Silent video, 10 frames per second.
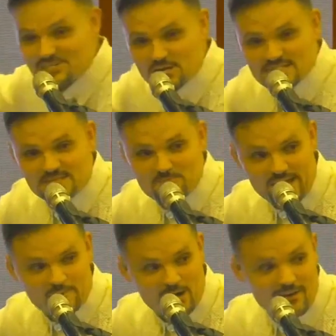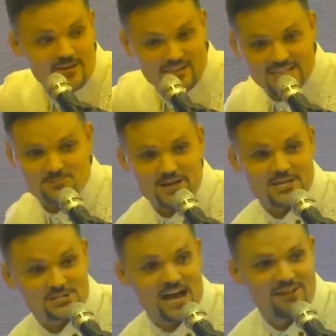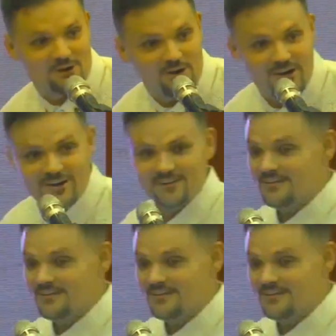Justin Bieber. That's Ricky Challinor.